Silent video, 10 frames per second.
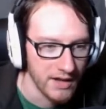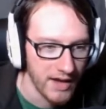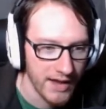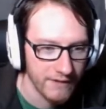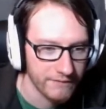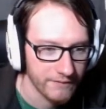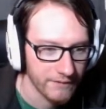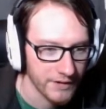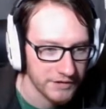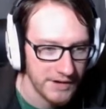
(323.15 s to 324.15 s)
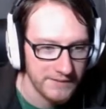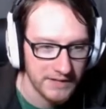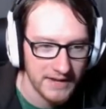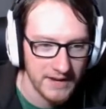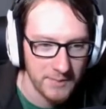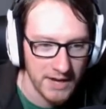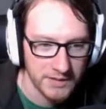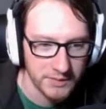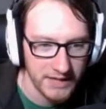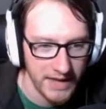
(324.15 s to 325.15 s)
I have retrieved a data
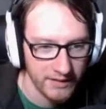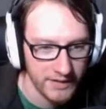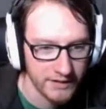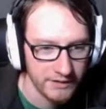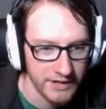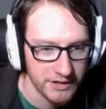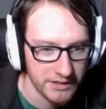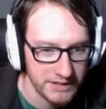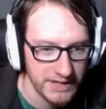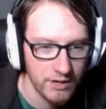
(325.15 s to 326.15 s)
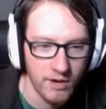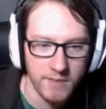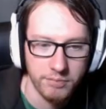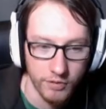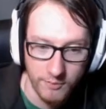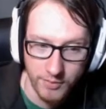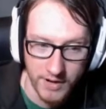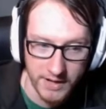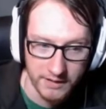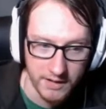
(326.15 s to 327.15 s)
box with the alien creature decoy blueprint